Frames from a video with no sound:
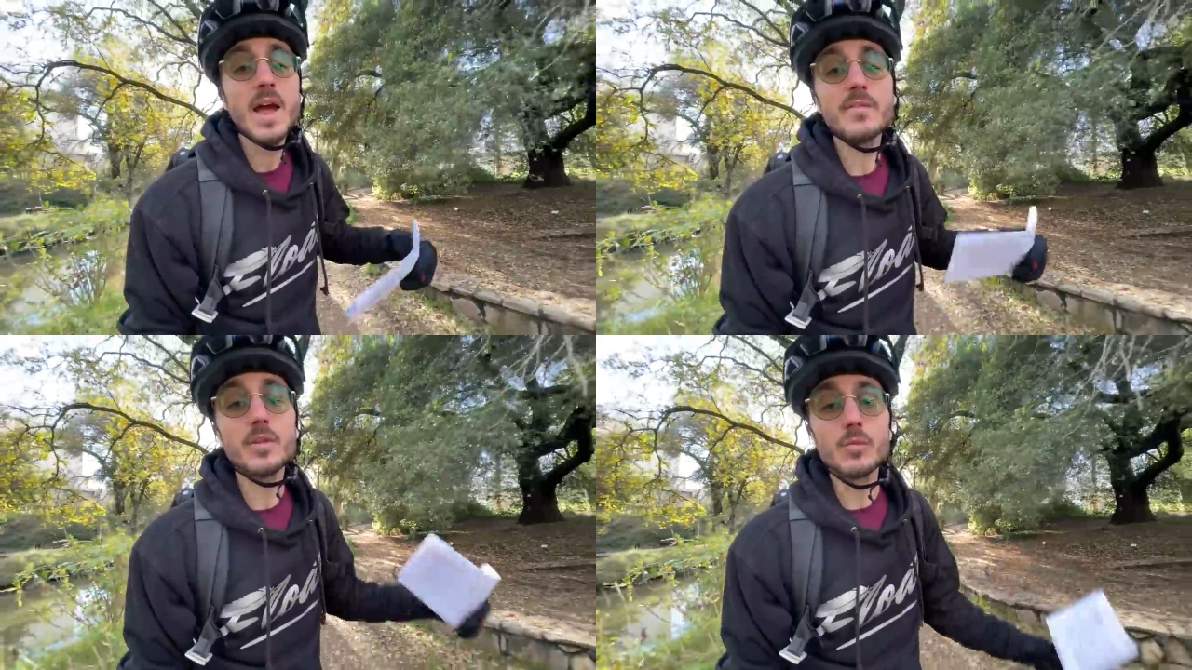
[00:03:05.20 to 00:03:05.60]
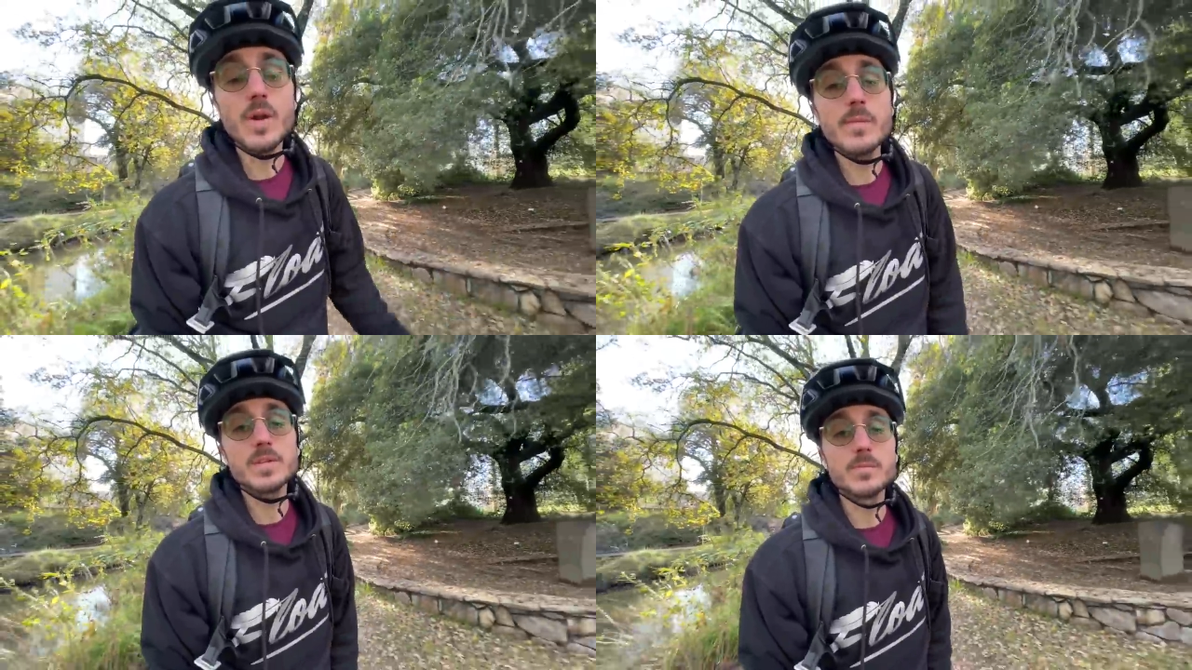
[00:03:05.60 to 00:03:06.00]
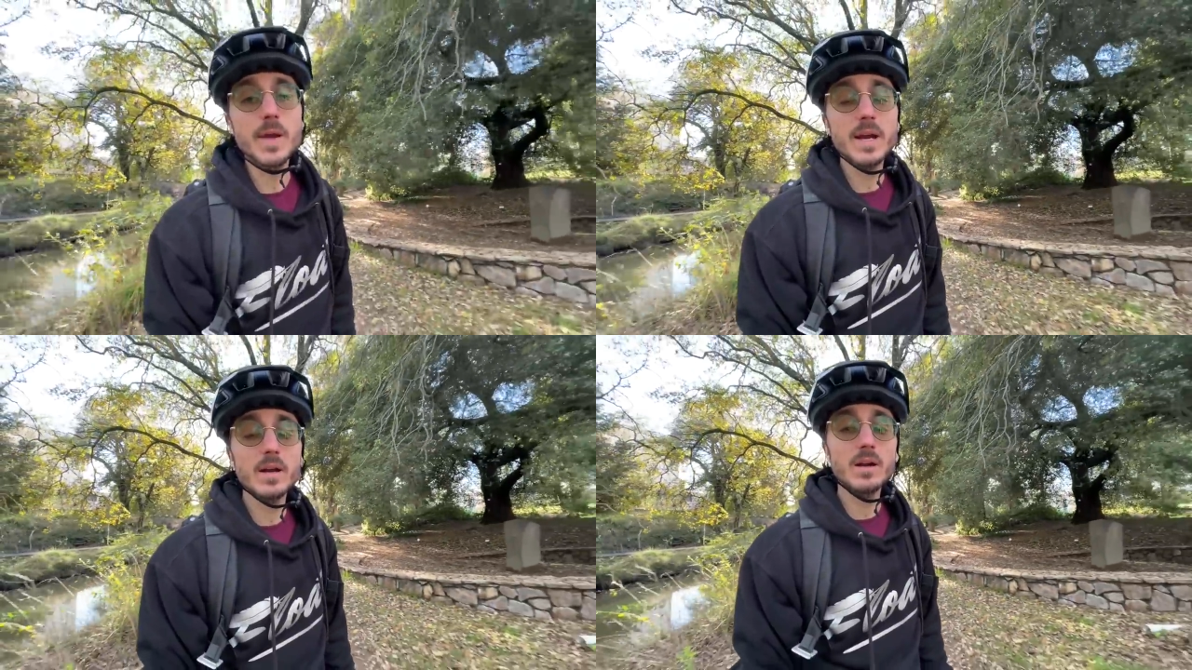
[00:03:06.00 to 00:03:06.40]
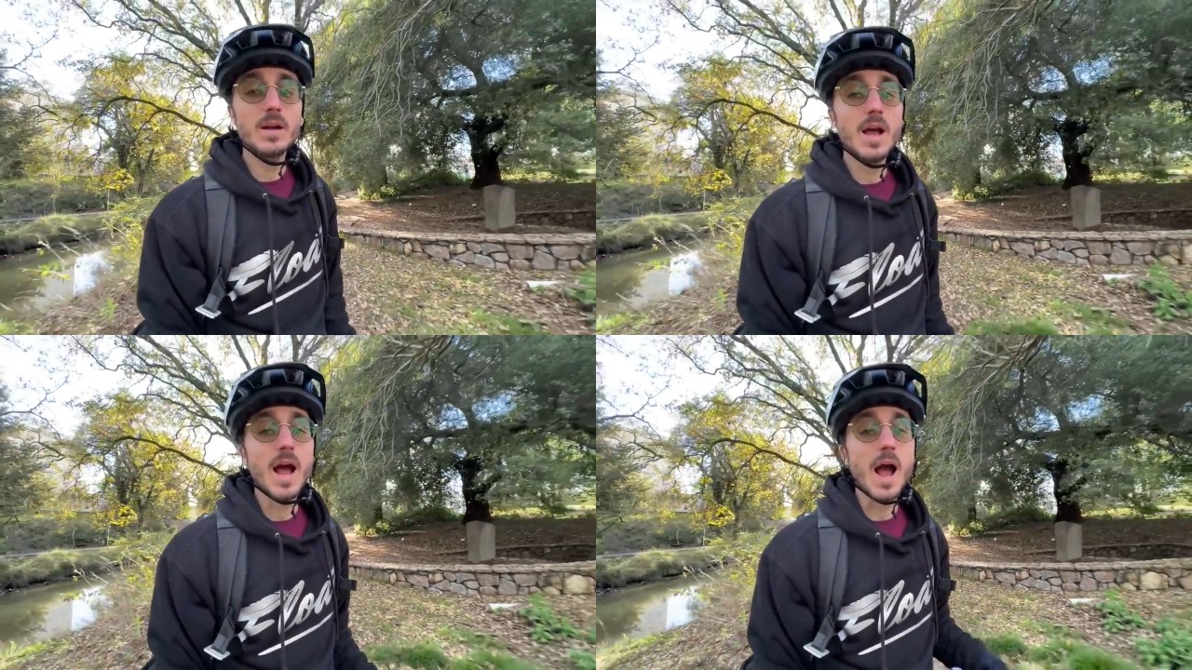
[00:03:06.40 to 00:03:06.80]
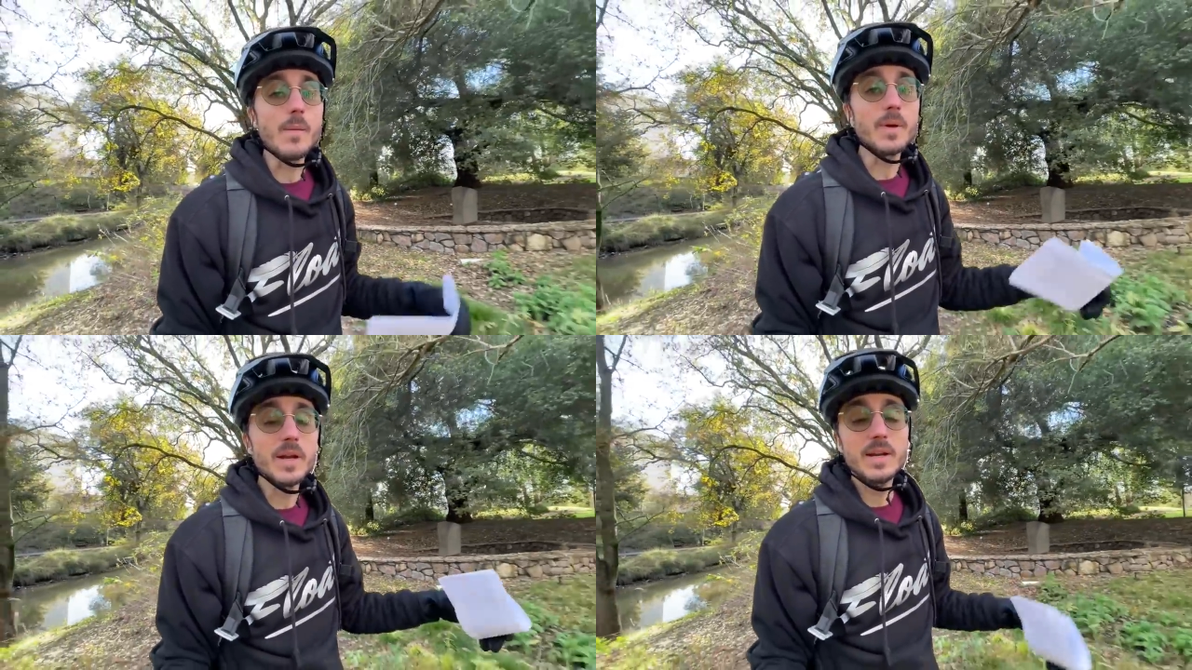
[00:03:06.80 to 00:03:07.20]
If the rim is bigger,
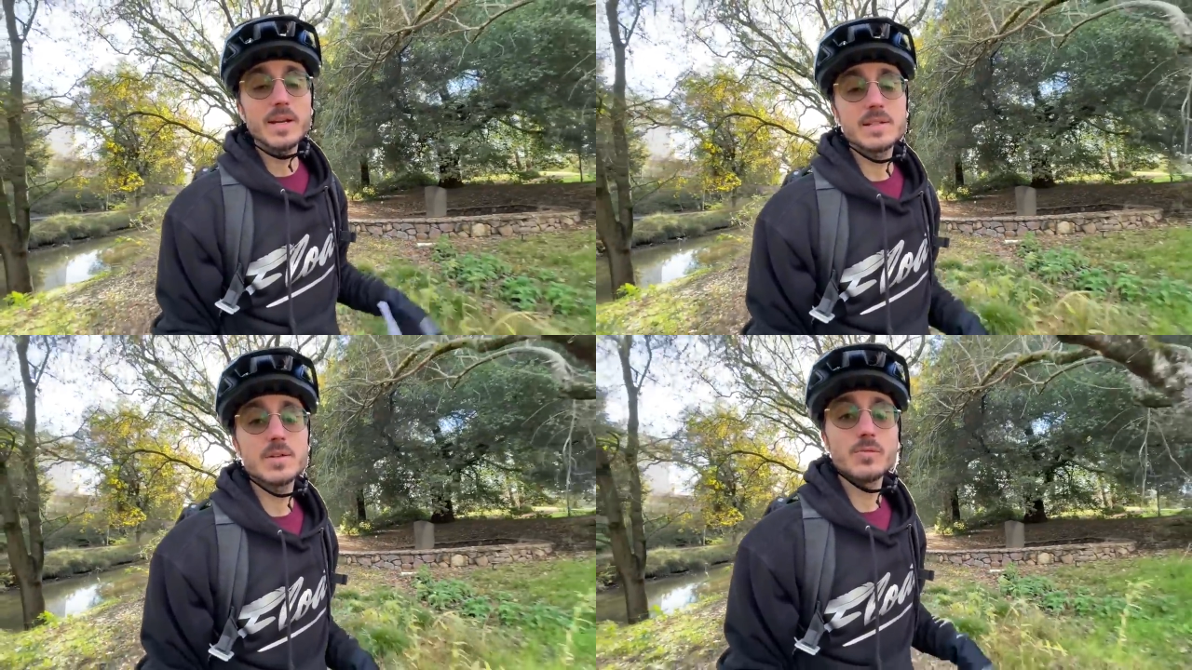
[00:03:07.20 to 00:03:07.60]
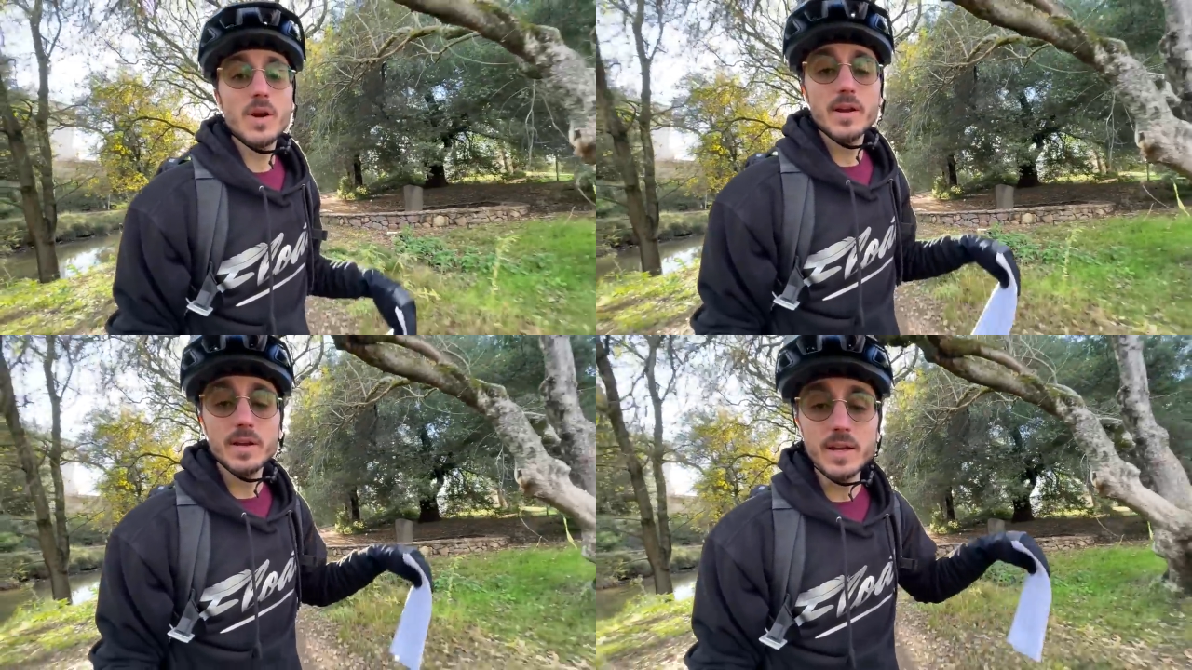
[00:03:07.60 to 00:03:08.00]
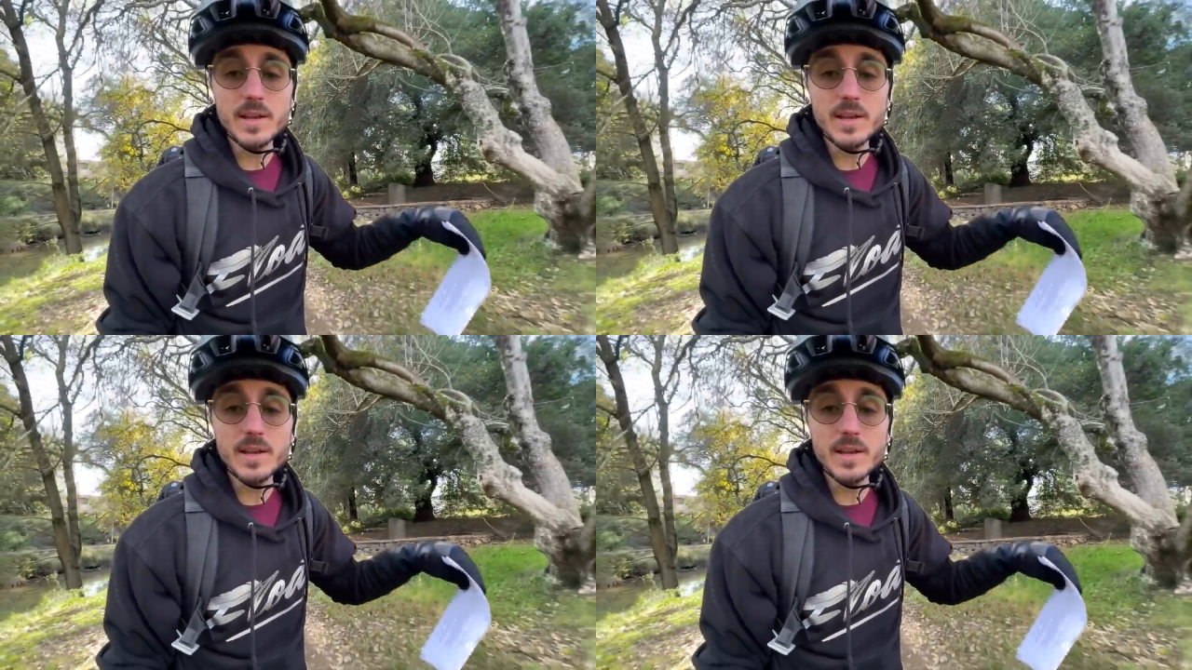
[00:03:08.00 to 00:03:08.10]
I'm gonna need to run an